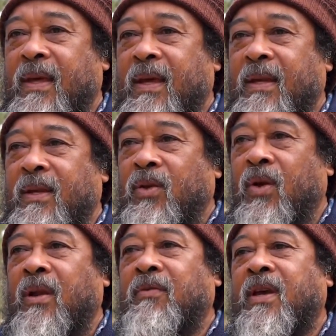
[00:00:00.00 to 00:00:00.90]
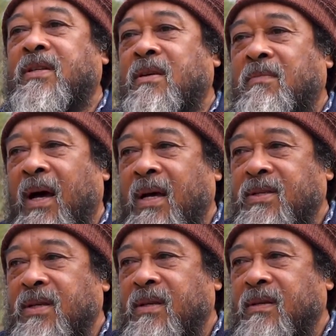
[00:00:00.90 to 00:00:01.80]
and you're living as the
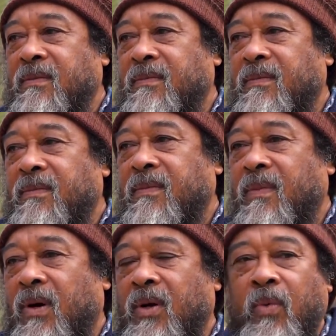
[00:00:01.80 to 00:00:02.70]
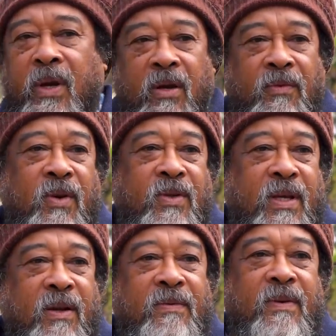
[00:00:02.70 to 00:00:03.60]
mask, unaware of
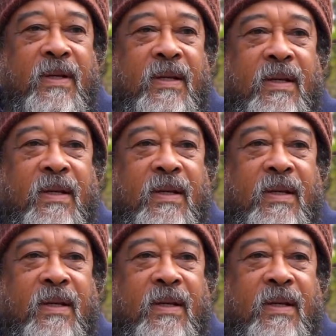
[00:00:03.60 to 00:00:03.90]
yourself.